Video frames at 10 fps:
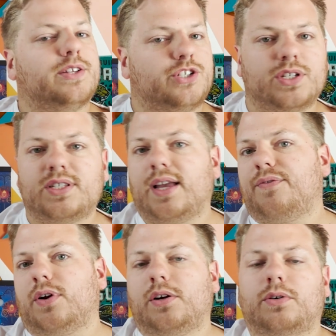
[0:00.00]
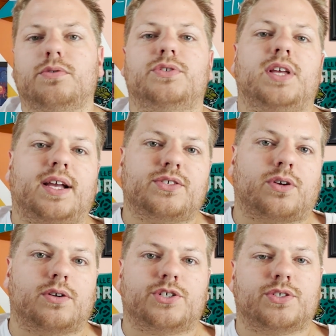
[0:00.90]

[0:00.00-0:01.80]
just like for a cruise, excursions